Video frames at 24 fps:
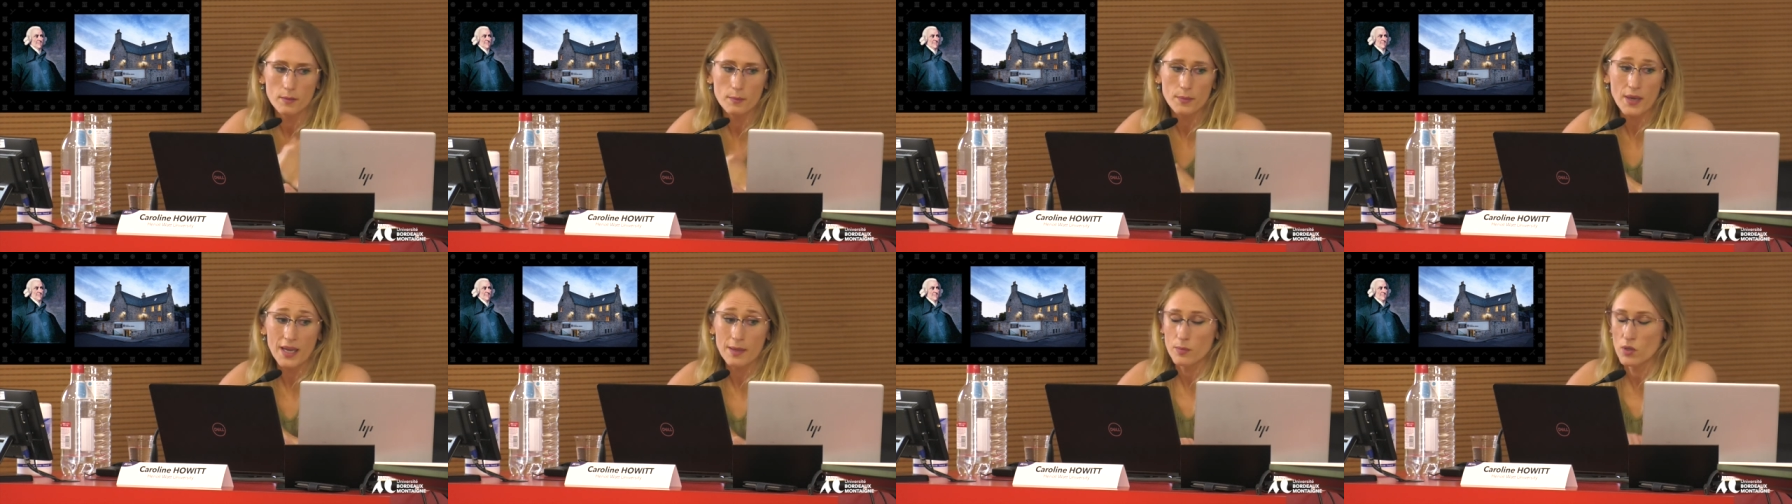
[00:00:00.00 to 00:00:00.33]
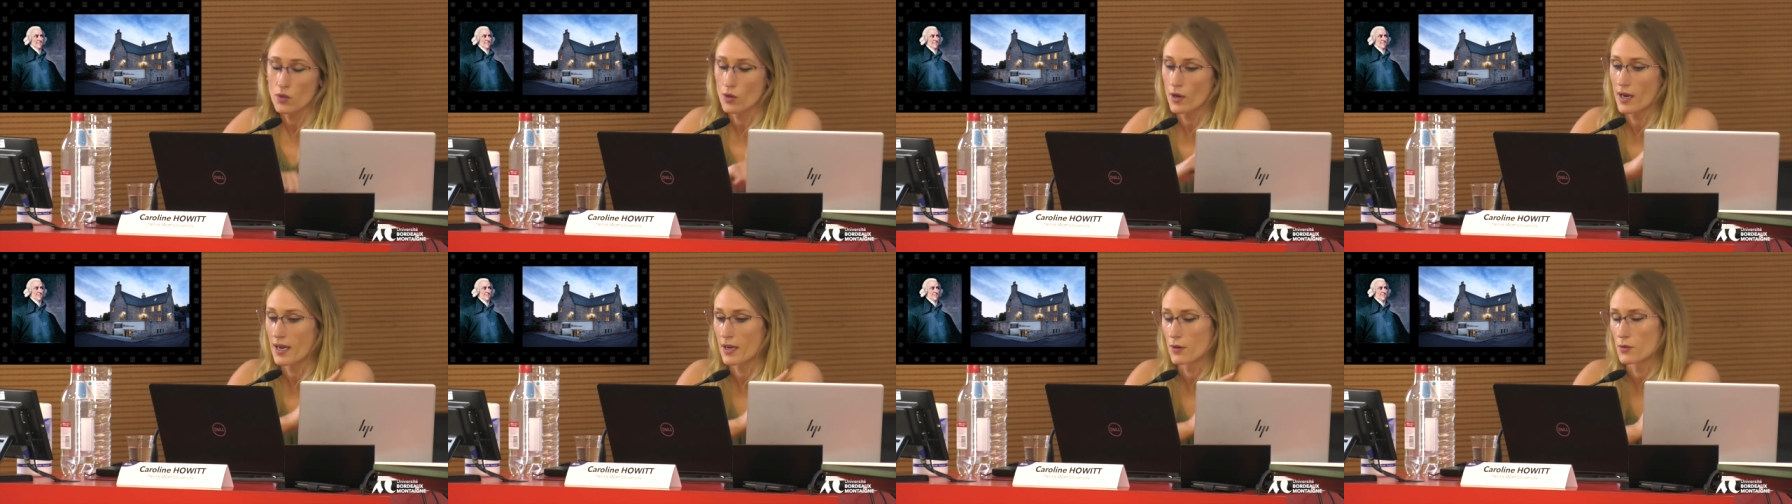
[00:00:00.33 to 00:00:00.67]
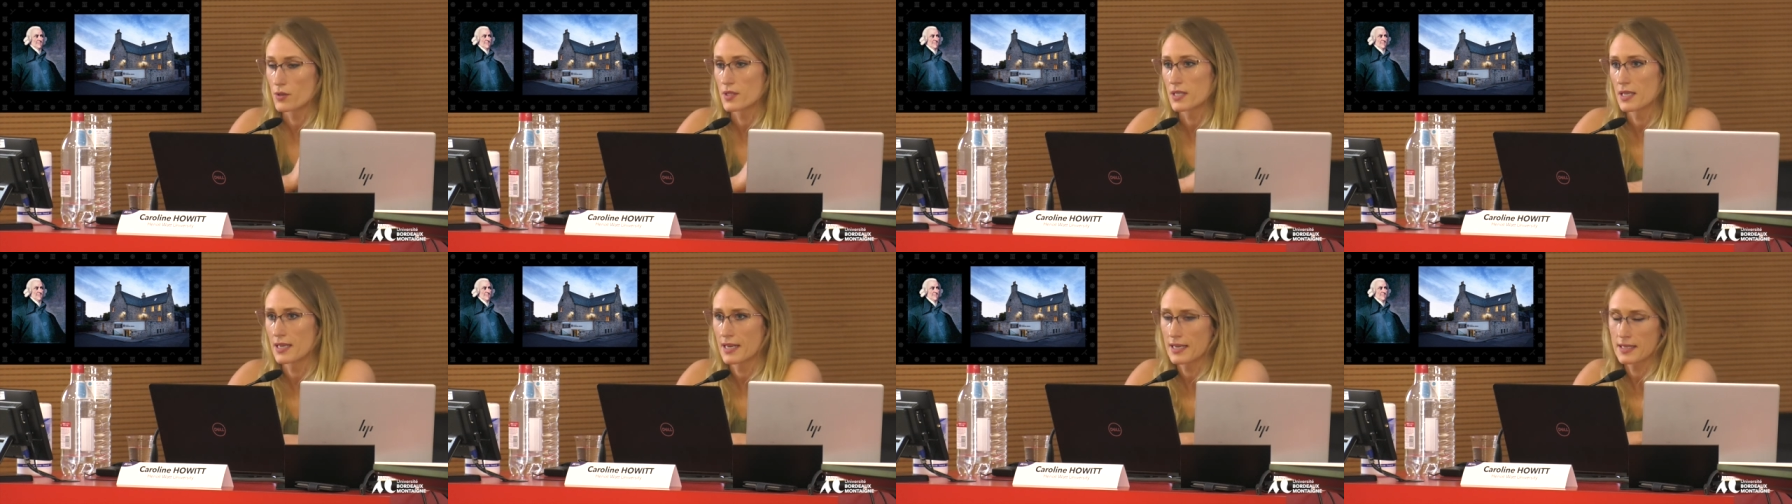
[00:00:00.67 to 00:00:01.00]
Panmure
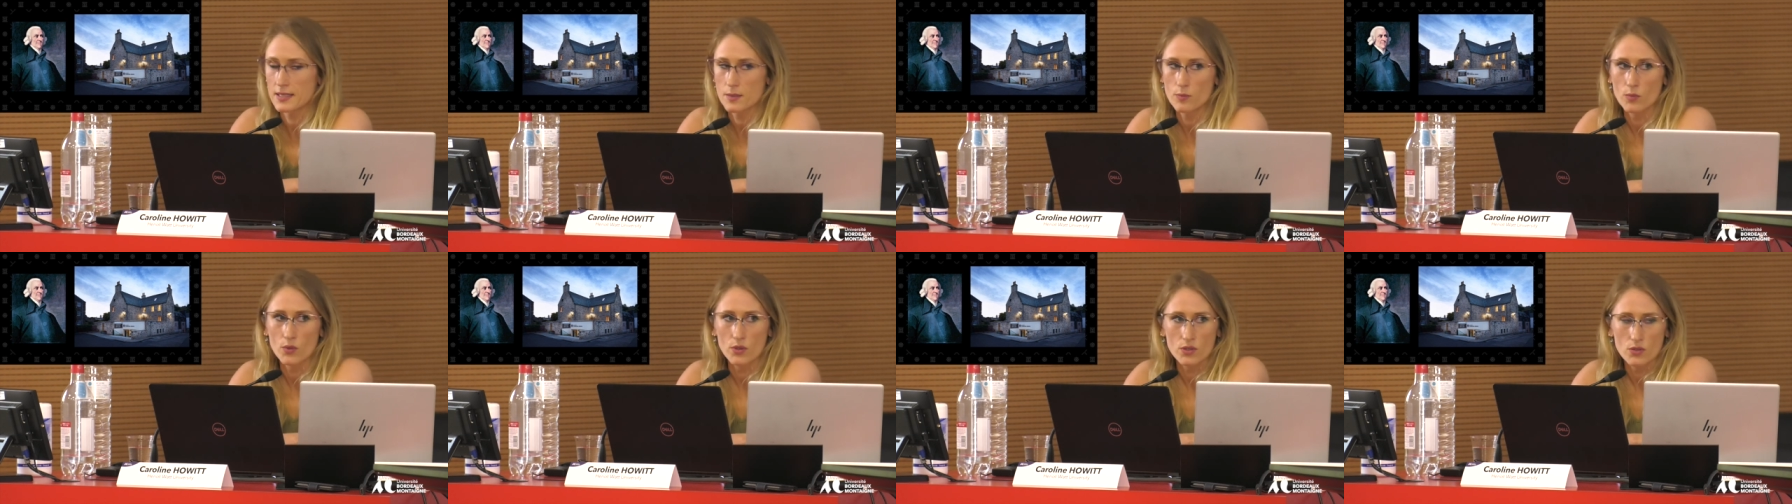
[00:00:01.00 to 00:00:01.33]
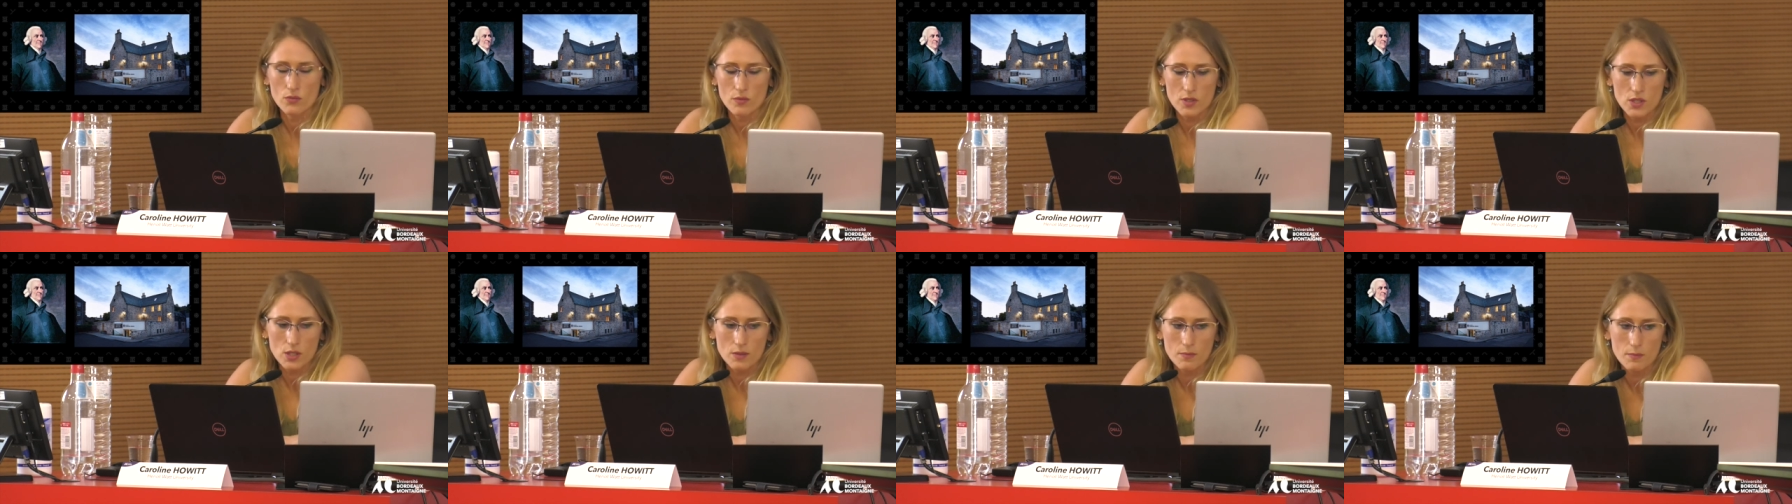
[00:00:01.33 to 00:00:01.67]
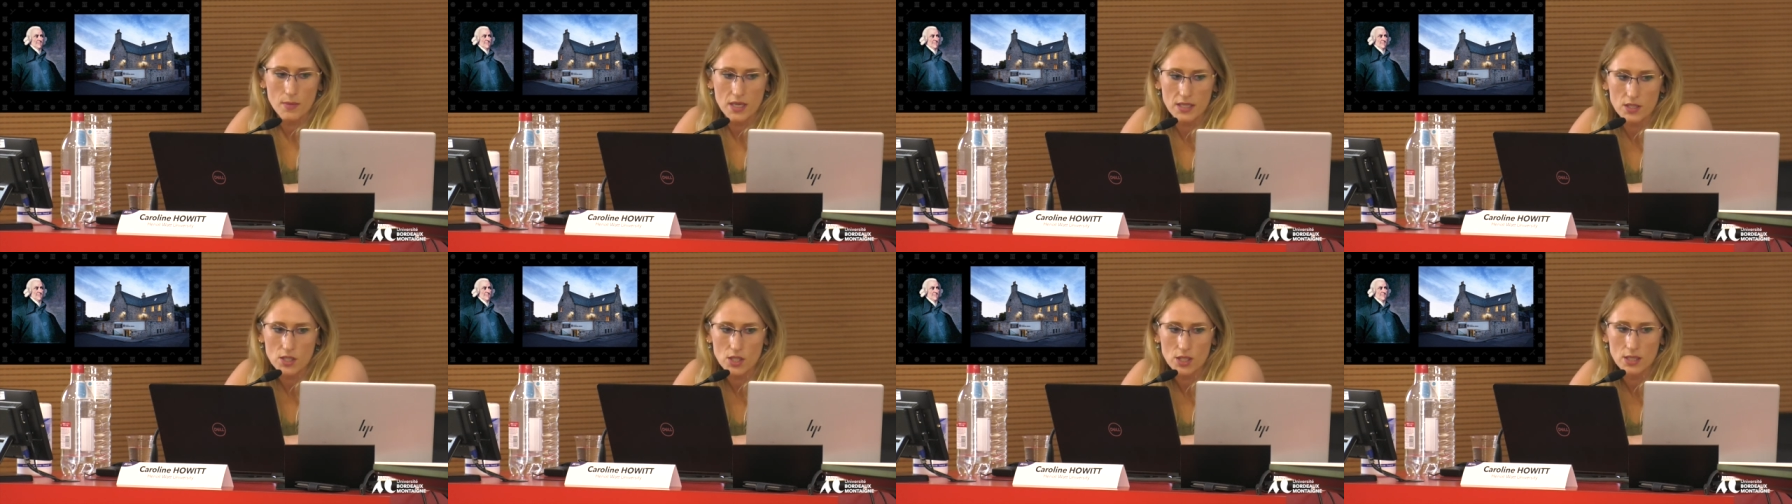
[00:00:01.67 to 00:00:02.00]
House in Edinburgh, as Richard
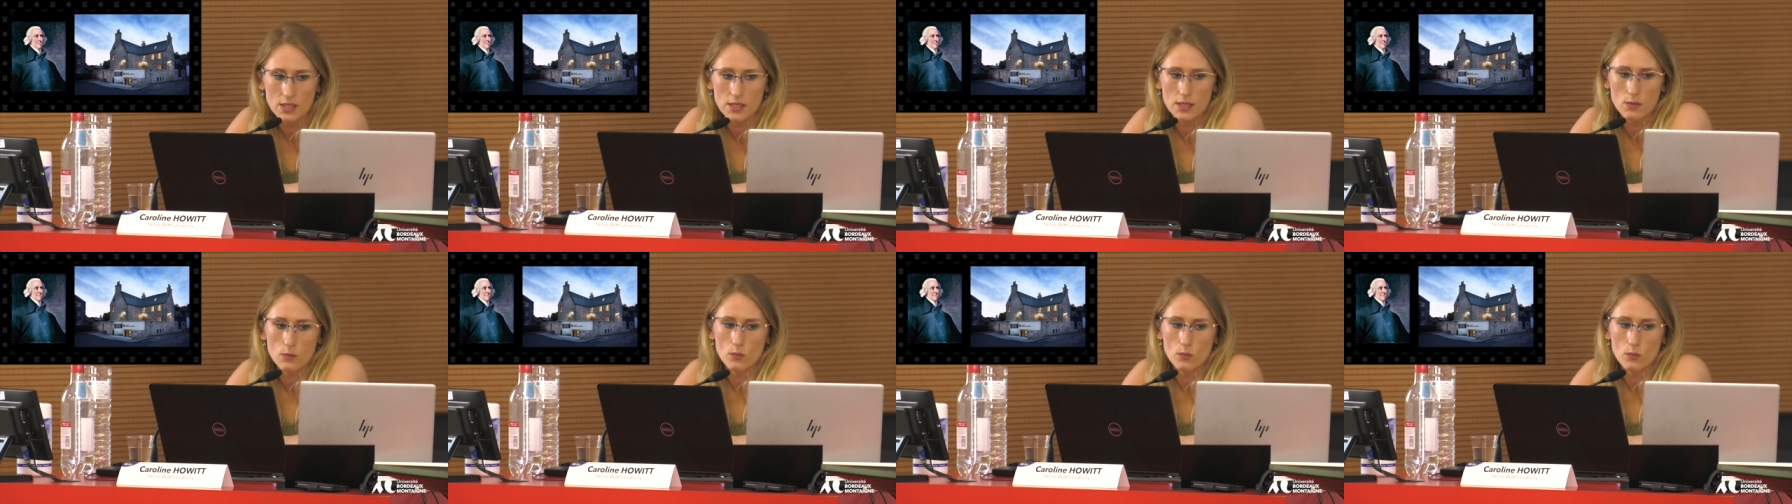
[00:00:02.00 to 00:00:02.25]
mentioned,